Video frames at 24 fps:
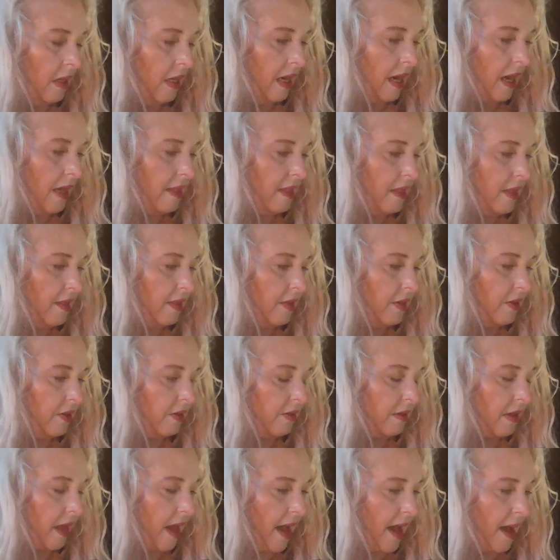I think there
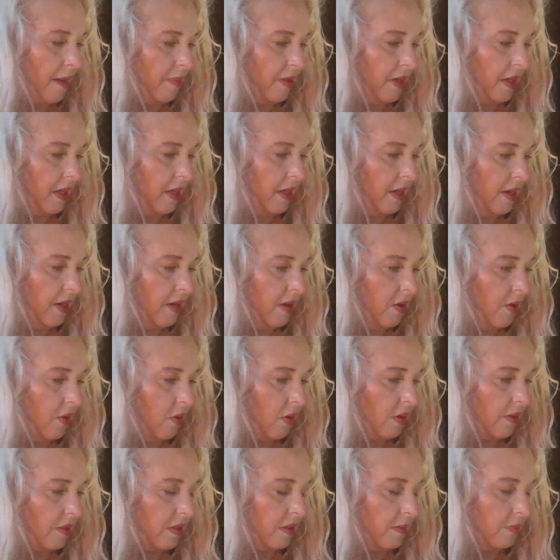is a habit here
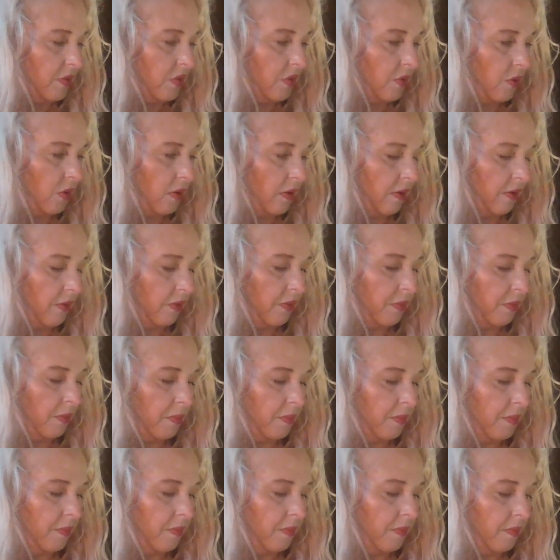or some sort of
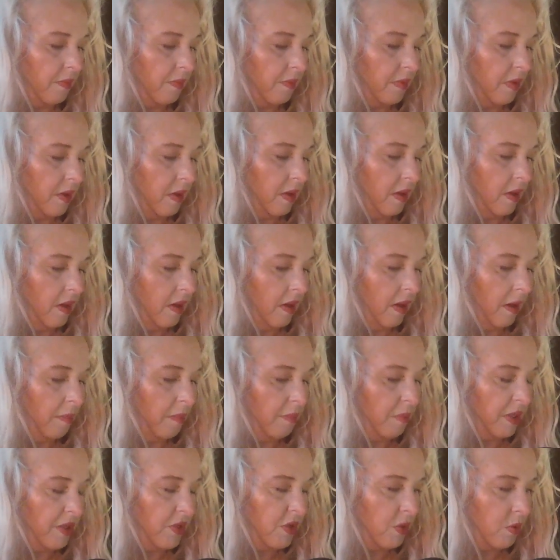
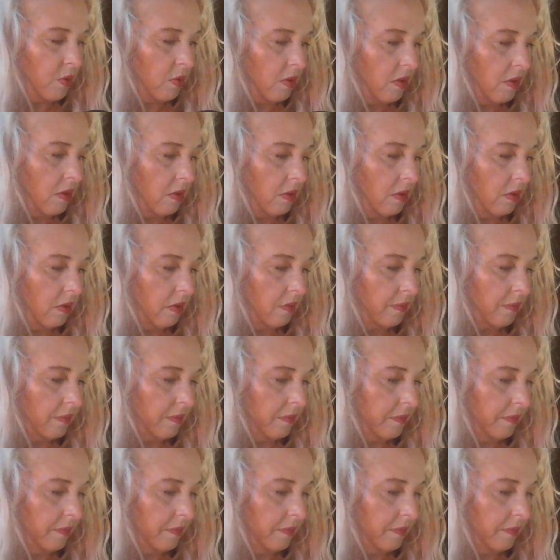habitual